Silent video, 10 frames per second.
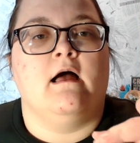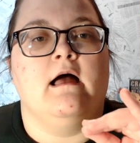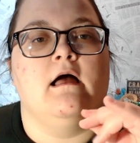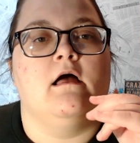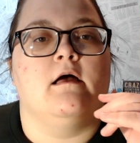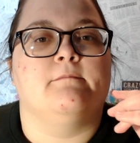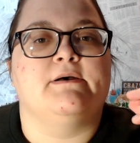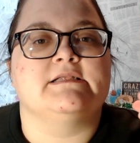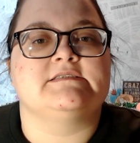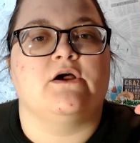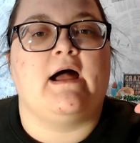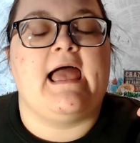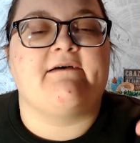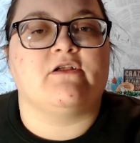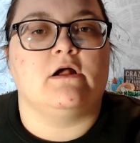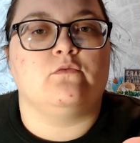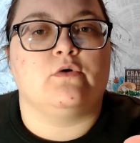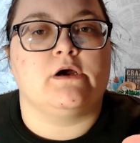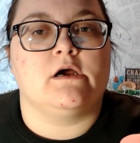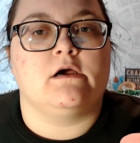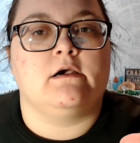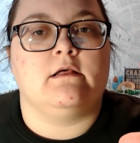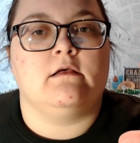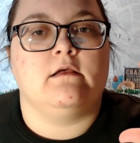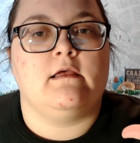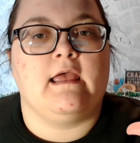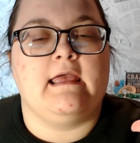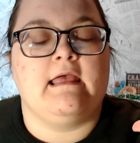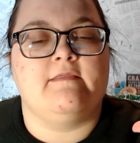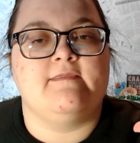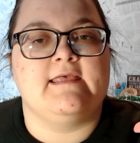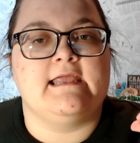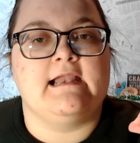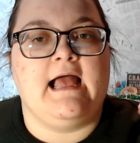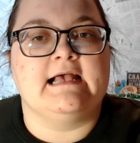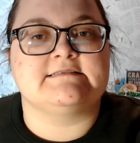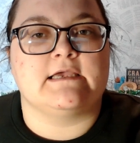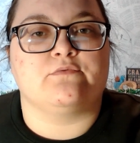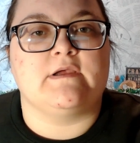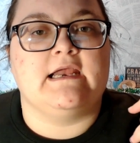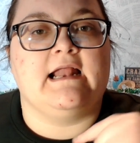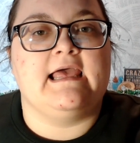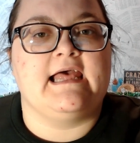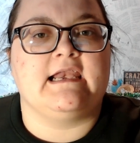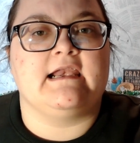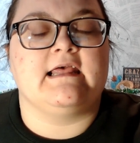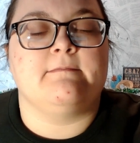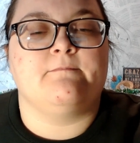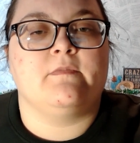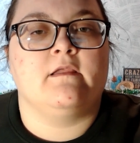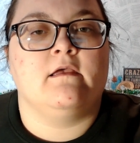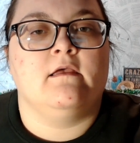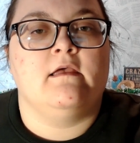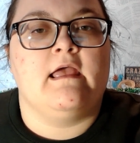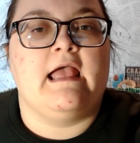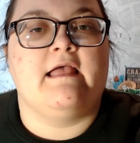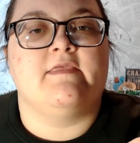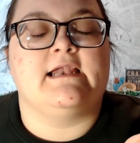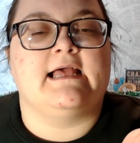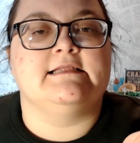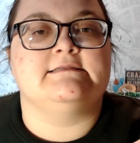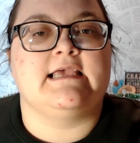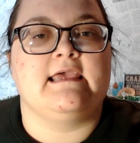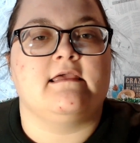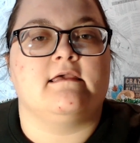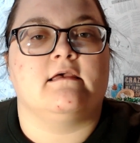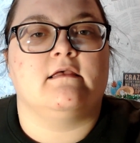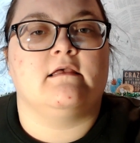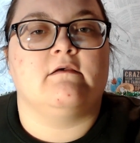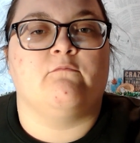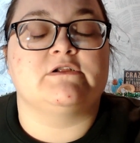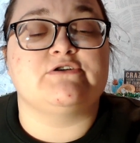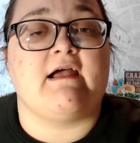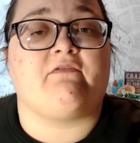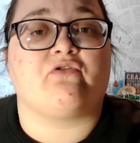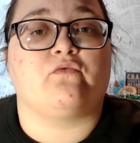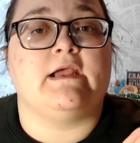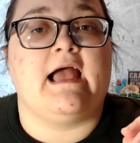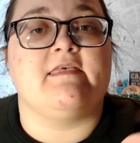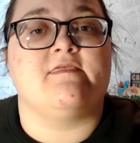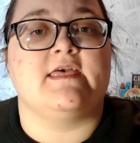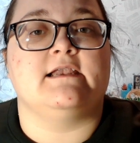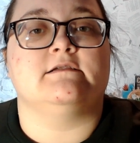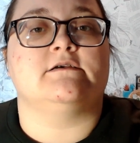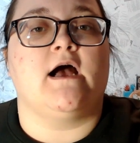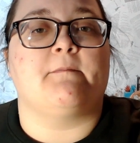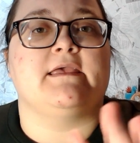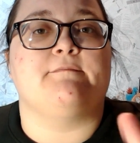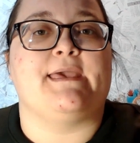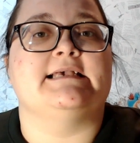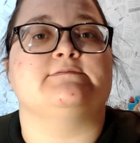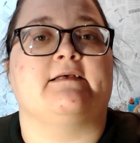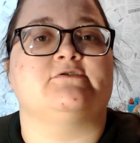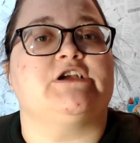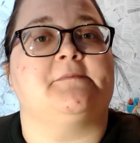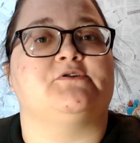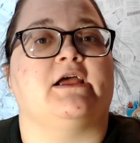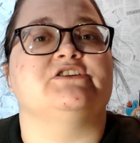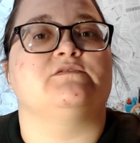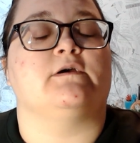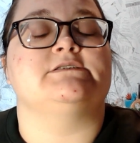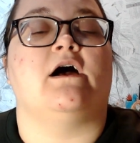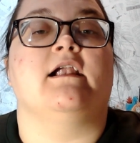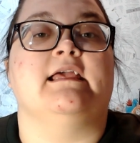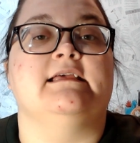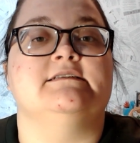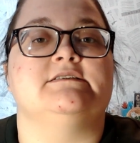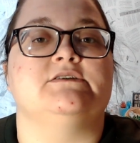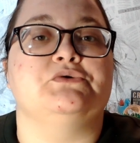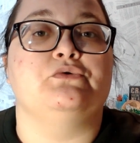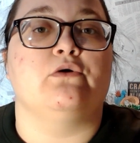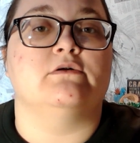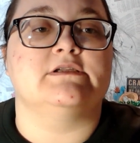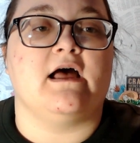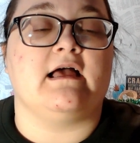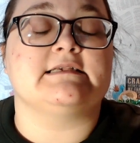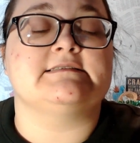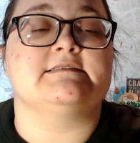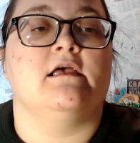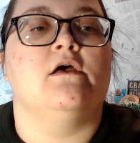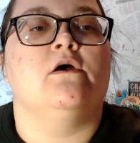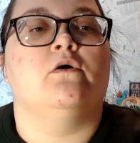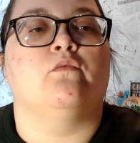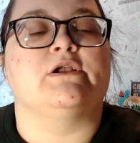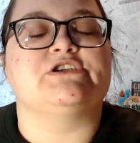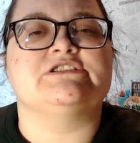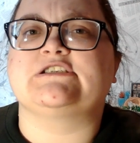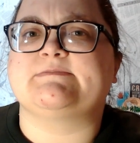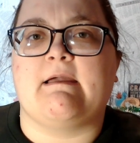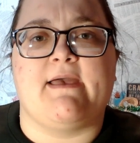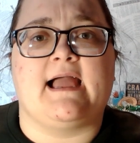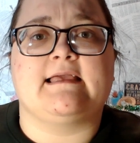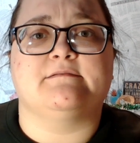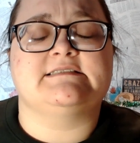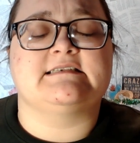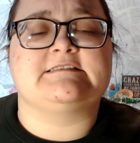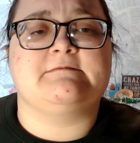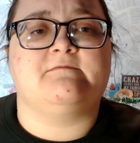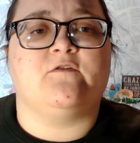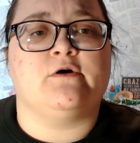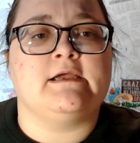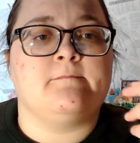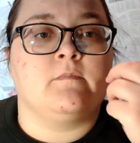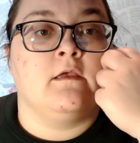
But so I have it on Word, and then as I read it, I edit it, and then I take, with draft 3, I then copy and paste whatever chapter I just worked on into Google Docs, which is just my backup system for it.